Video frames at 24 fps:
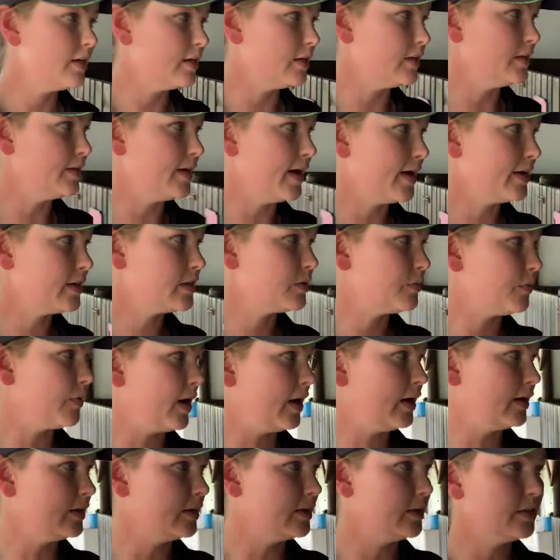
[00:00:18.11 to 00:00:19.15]
yet
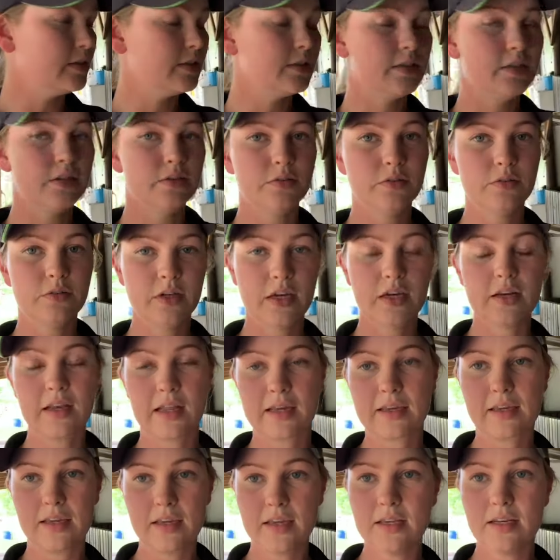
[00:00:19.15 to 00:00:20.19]
while it is still,
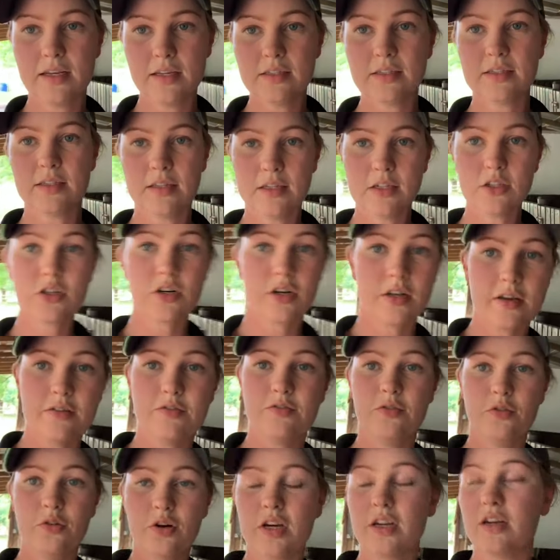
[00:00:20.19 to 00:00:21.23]
it is literally
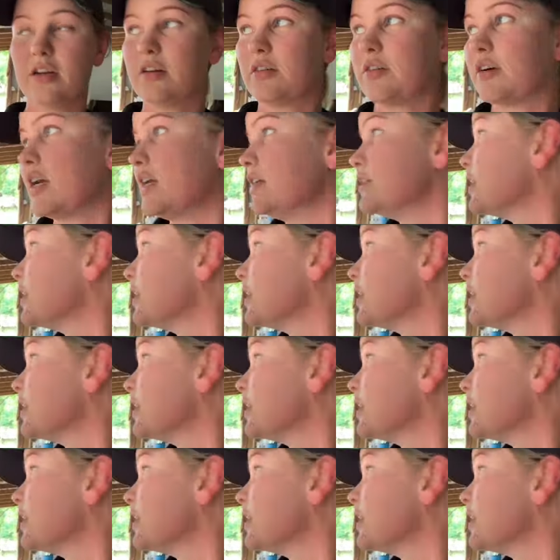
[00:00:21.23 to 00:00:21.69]
40 degrees